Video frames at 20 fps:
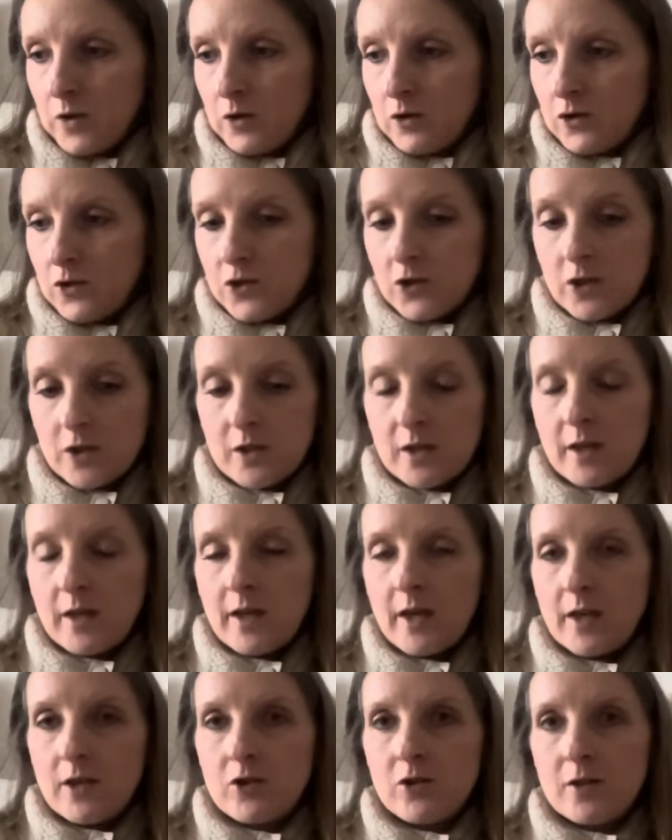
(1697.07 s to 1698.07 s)
Just in
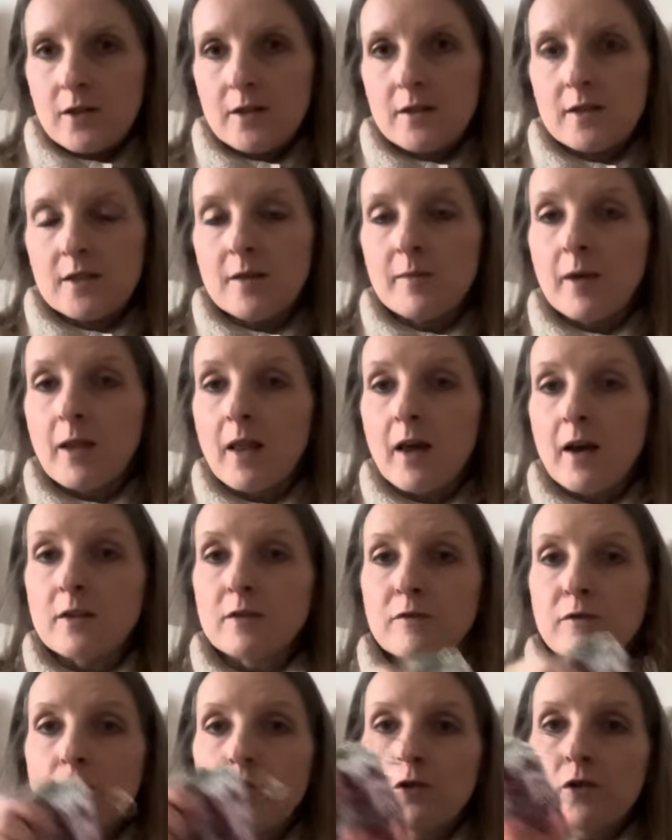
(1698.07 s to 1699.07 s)
case you didn't see my last
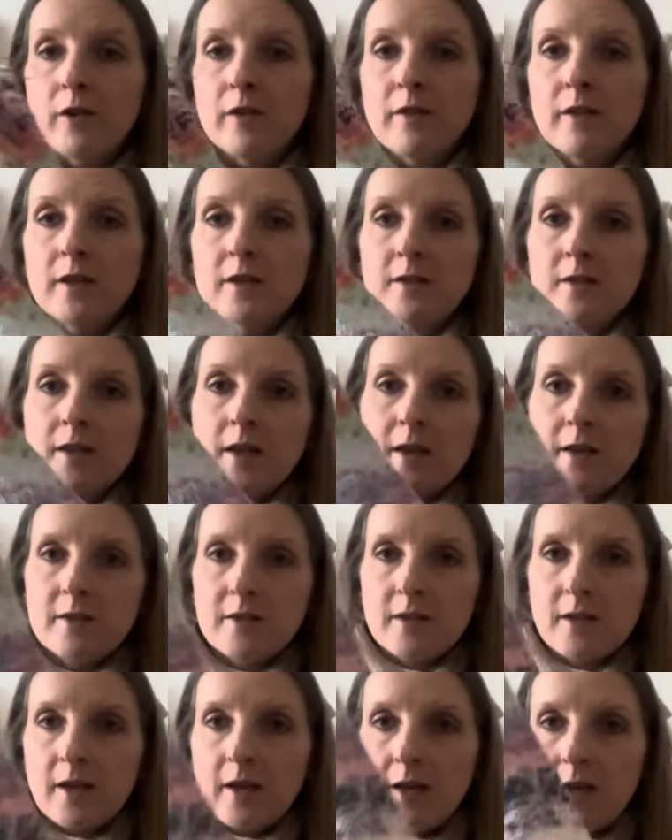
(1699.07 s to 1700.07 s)
vlog, this is
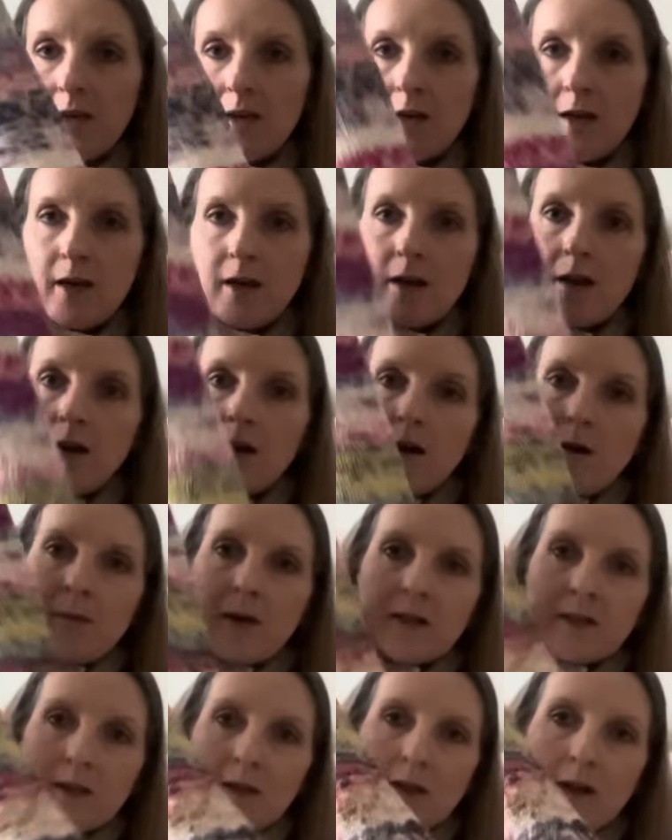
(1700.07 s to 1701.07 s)

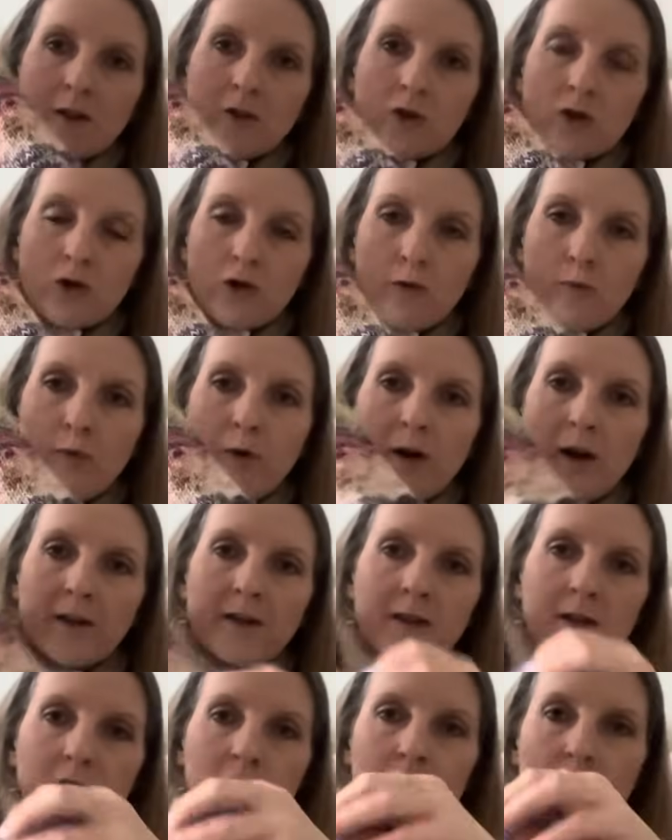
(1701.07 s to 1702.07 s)
basically a tube. I
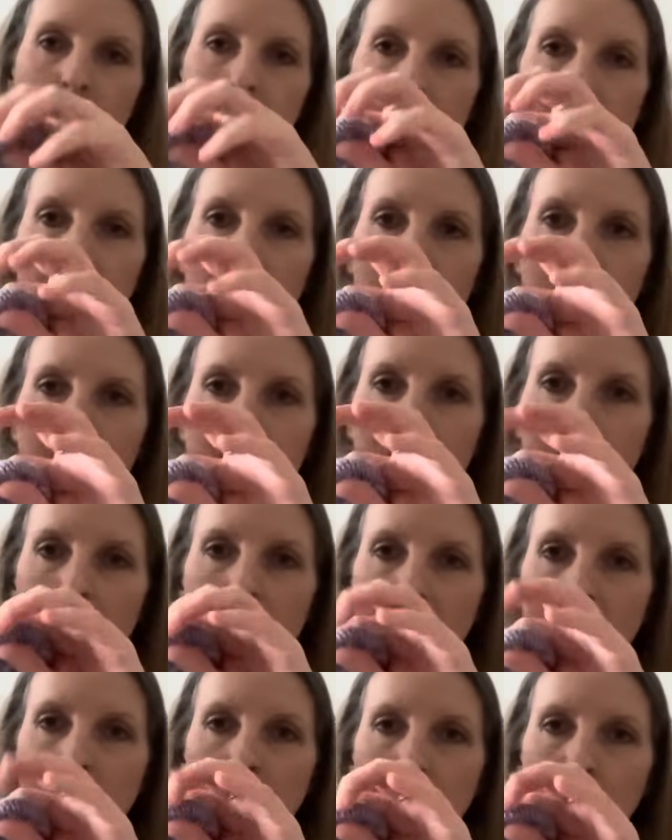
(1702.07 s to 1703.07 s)
did join it
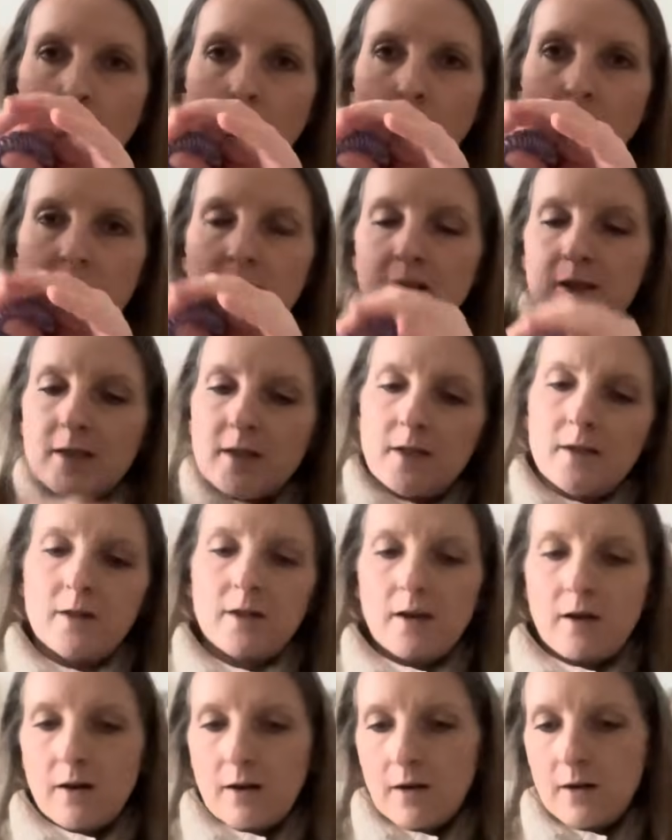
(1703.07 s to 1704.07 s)
at the bottom because I did,
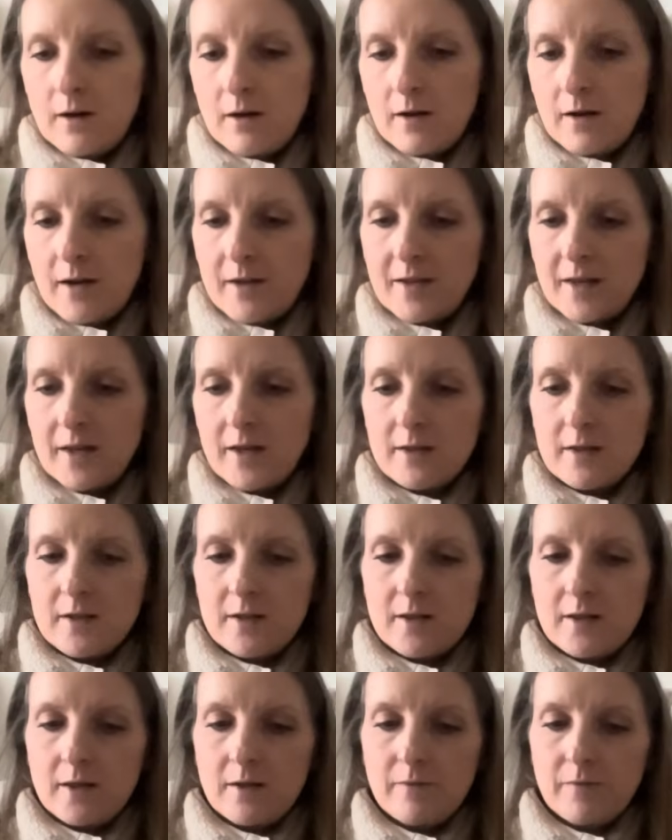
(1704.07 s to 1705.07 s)
I think
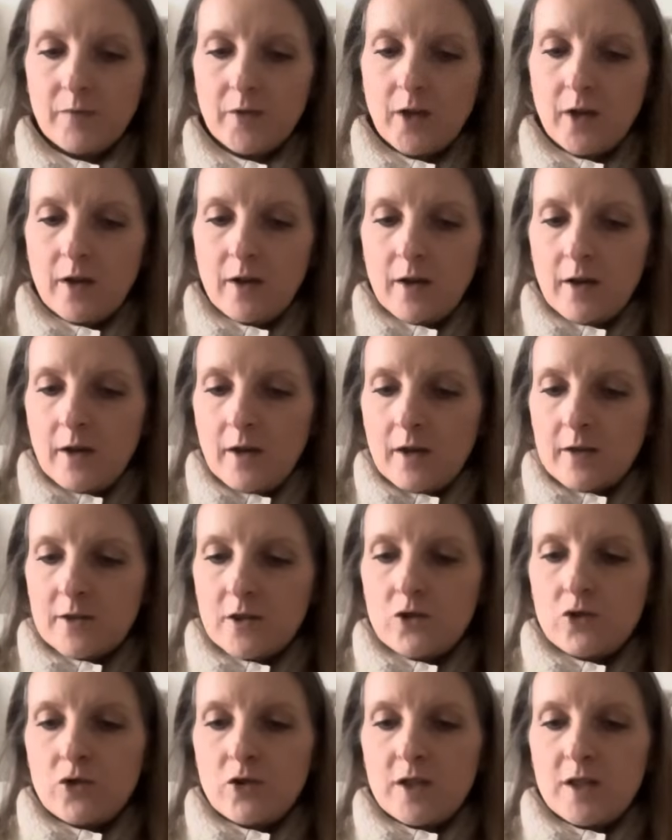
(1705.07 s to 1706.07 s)
it's
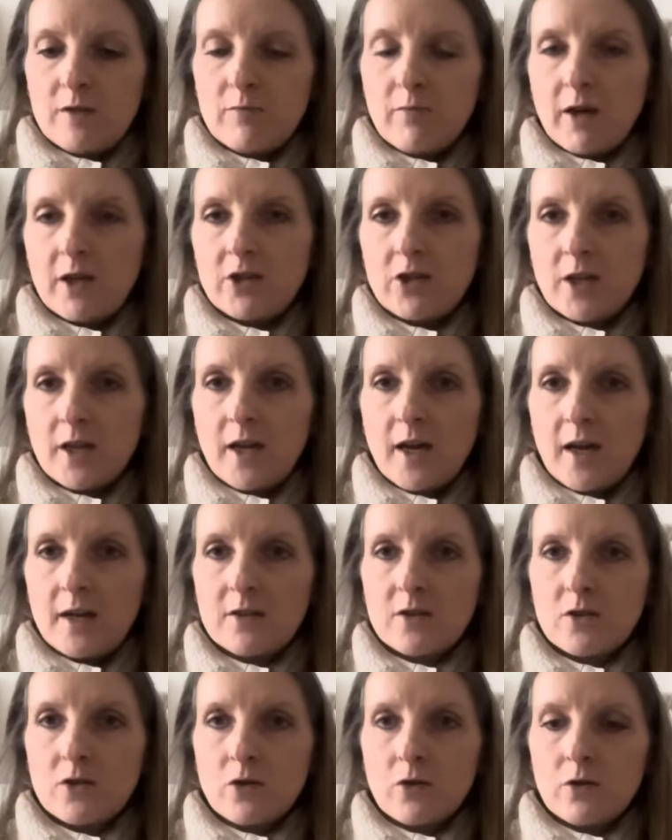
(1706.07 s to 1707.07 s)
Judy's Magic
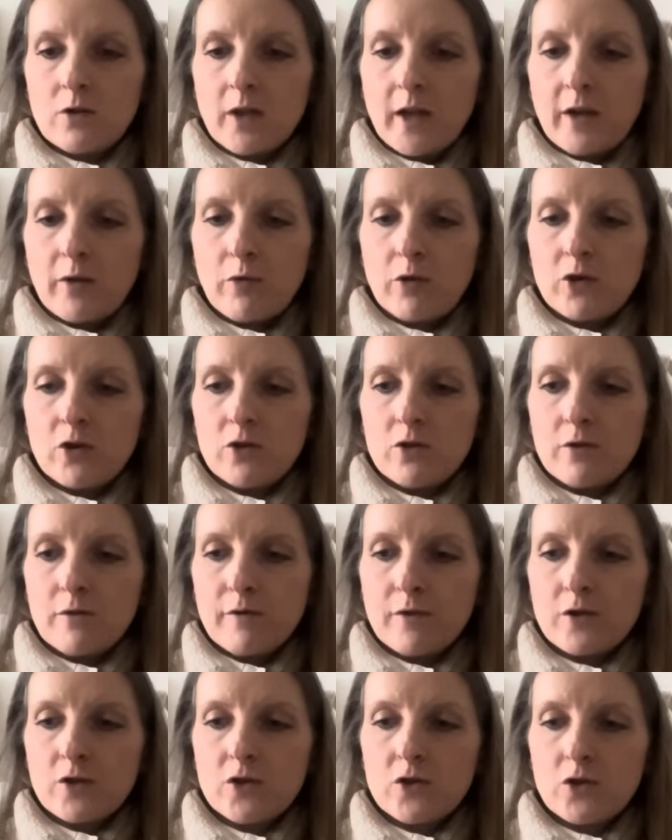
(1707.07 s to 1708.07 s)
cast on, like what you do
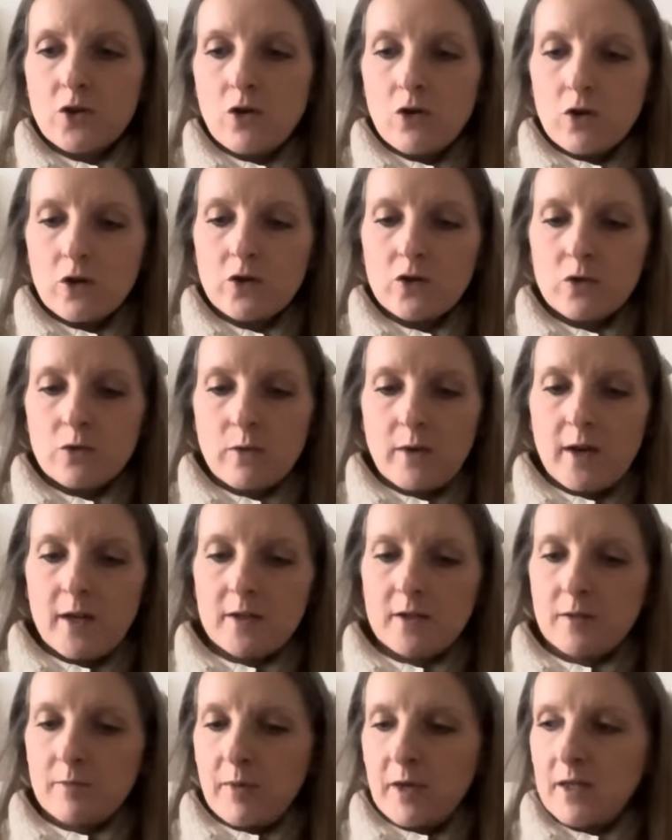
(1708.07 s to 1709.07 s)
for a sock. So it
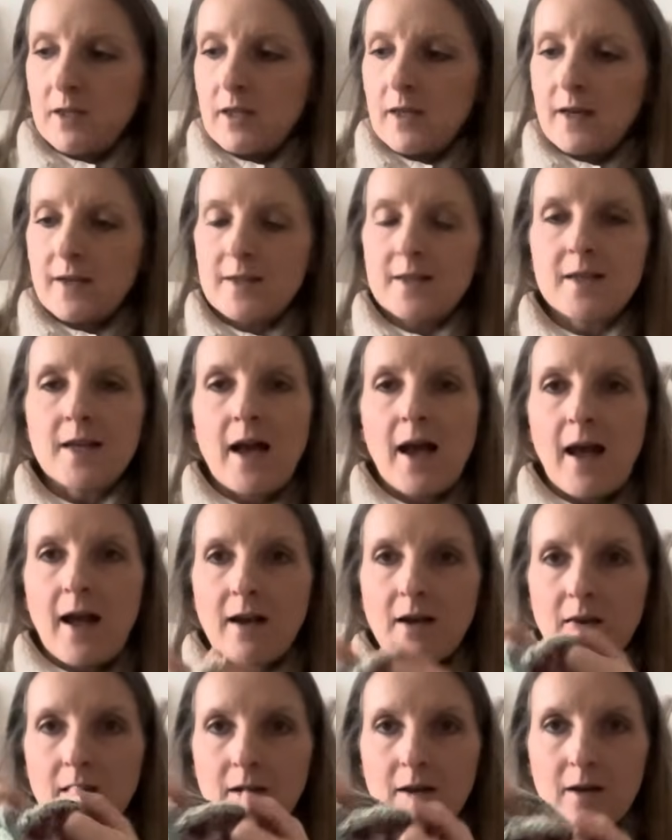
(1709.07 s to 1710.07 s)
is basically a
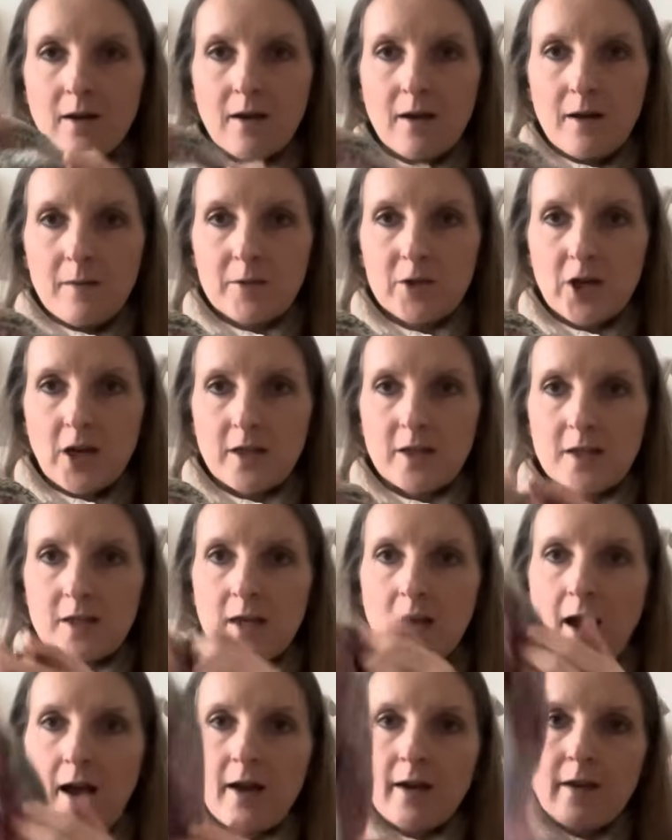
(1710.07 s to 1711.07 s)
sack, giant
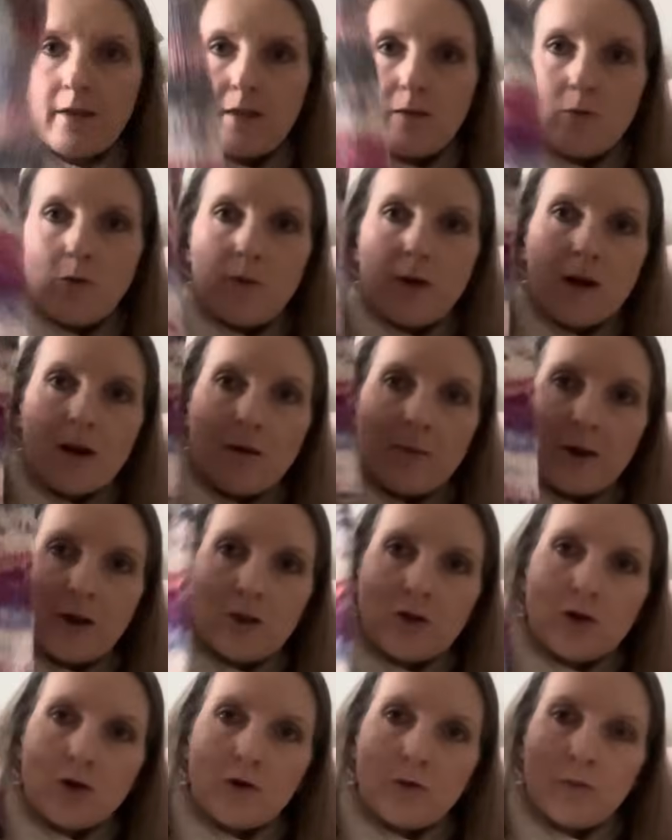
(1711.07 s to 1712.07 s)
sack at the moment, a big
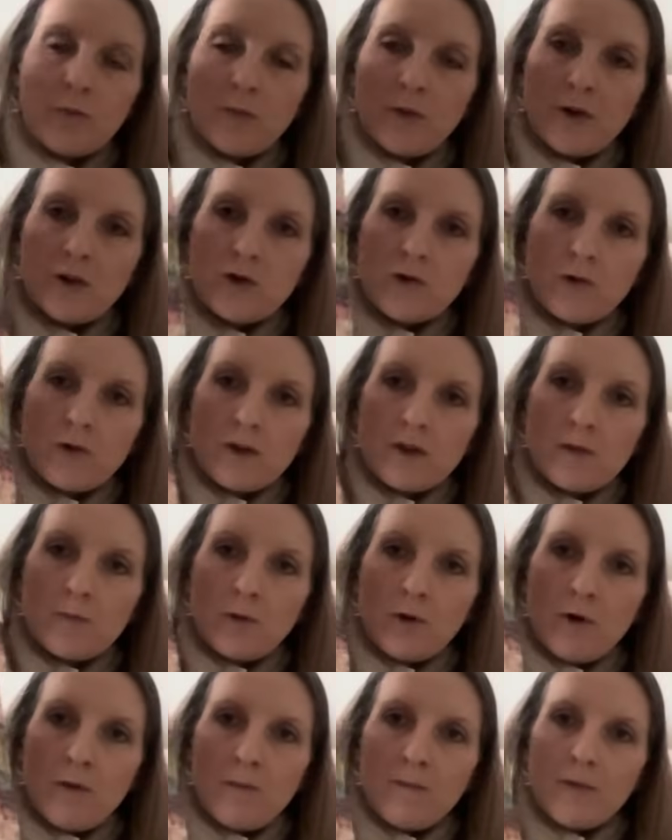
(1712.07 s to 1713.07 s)
tube but joined at the
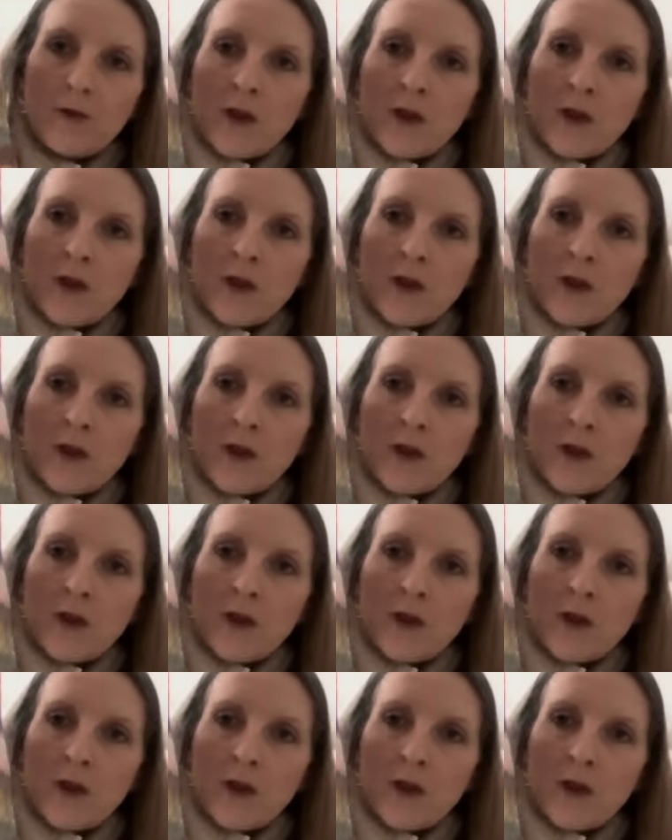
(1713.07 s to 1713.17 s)
bottom.